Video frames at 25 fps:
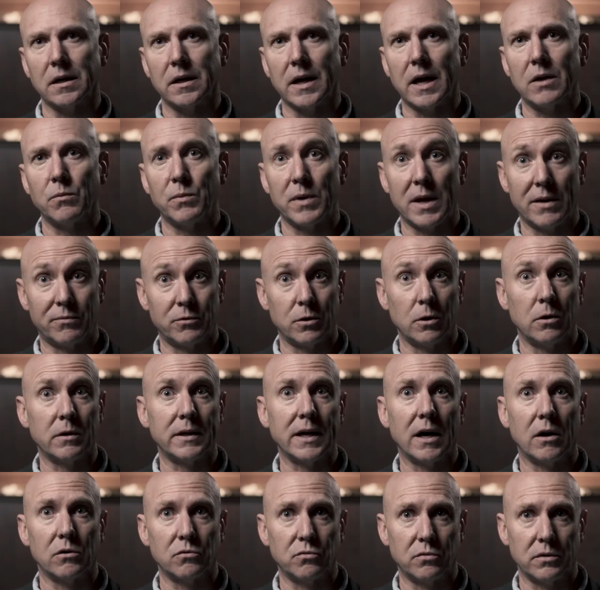and we have to look
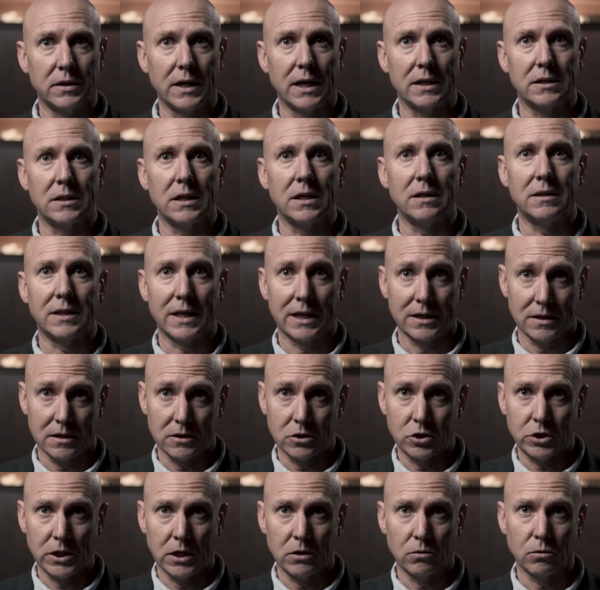out for that in that
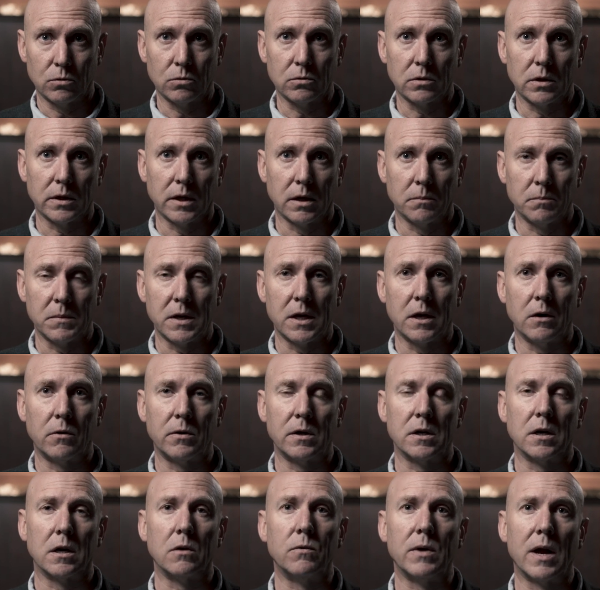general
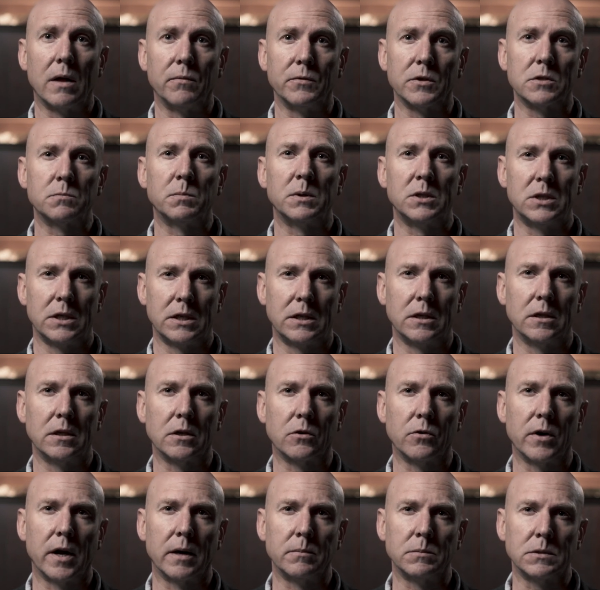area around this particular
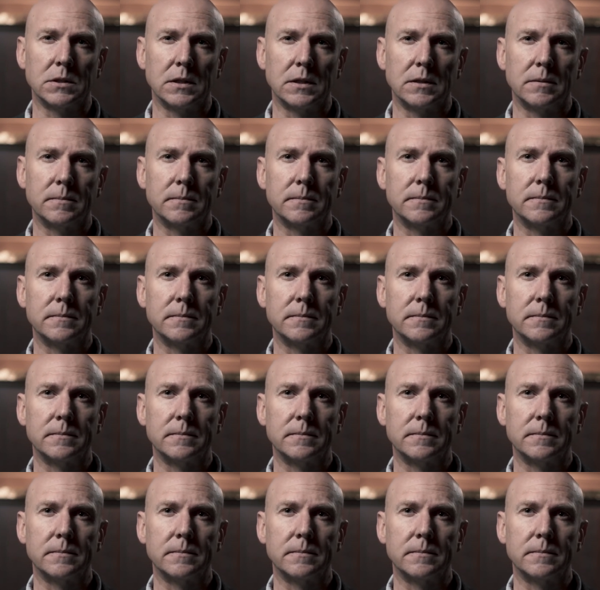crime scene.